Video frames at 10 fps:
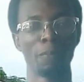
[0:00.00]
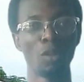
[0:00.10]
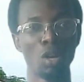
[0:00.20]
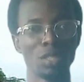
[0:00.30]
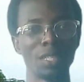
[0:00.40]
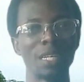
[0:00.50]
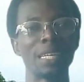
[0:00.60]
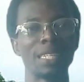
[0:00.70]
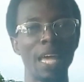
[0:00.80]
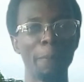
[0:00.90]
plus
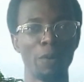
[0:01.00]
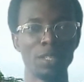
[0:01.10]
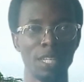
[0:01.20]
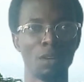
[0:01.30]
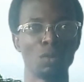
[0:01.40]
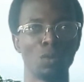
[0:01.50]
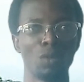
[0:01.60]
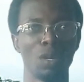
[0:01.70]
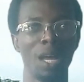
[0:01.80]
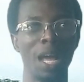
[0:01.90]
9.0,
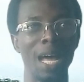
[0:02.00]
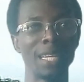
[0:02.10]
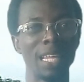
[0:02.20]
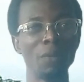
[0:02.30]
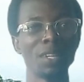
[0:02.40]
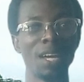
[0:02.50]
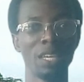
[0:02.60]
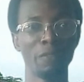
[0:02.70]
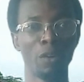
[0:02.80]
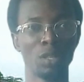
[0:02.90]
and that will now
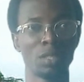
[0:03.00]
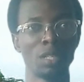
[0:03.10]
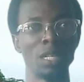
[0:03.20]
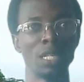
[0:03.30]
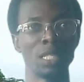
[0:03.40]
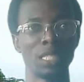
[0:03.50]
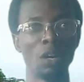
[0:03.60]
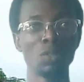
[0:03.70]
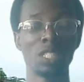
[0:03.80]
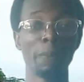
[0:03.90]
give us
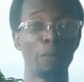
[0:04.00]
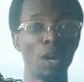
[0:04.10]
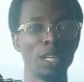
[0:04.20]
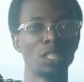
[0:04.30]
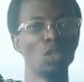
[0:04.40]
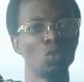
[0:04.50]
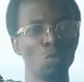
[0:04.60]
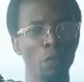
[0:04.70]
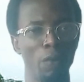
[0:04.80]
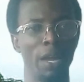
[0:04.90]

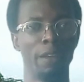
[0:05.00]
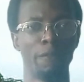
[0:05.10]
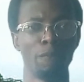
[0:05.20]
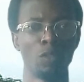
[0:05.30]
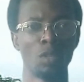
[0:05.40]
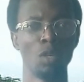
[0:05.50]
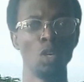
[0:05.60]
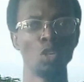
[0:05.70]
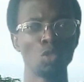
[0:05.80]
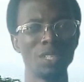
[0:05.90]
70.25.
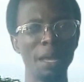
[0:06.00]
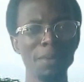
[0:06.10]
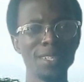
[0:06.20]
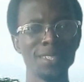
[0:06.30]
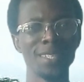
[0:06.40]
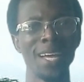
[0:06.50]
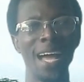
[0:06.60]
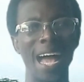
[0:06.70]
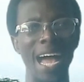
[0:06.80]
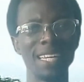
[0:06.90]
So that means
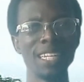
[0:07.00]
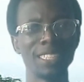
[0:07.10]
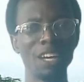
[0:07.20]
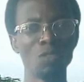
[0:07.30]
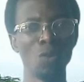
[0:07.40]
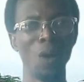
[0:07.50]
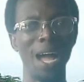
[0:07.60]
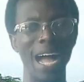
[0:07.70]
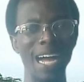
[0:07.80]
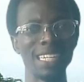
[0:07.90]
Adesegun
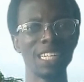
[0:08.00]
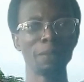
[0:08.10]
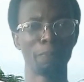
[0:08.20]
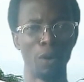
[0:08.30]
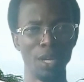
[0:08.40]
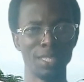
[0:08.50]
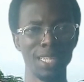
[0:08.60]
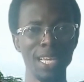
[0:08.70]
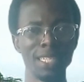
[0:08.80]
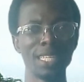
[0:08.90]
aggregate point
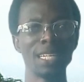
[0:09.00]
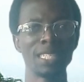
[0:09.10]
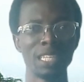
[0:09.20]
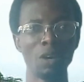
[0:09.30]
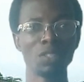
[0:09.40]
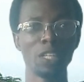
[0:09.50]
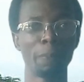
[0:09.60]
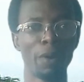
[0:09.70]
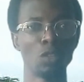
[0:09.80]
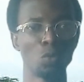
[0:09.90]
is
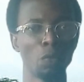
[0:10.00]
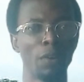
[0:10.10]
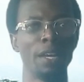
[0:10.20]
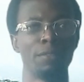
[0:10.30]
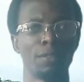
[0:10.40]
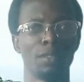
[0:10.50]
70.25.